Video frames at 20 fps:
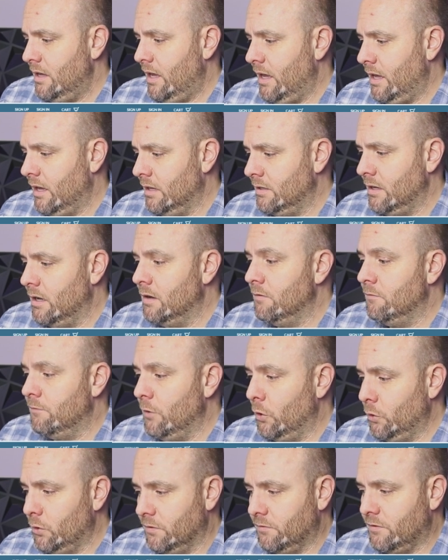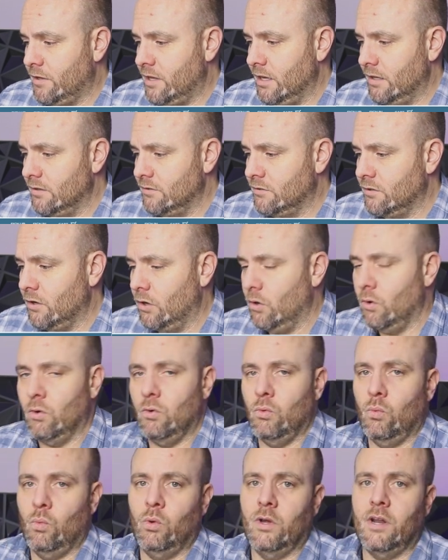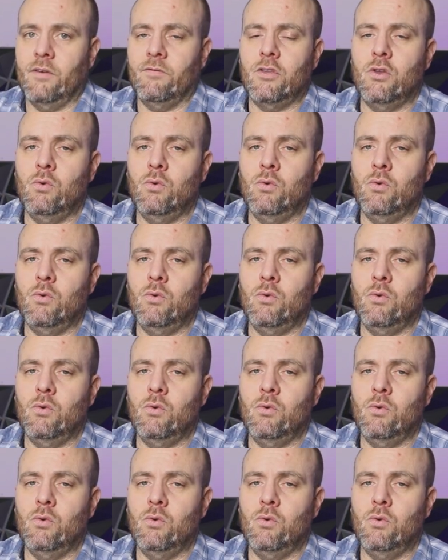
and a votive kit. So whatever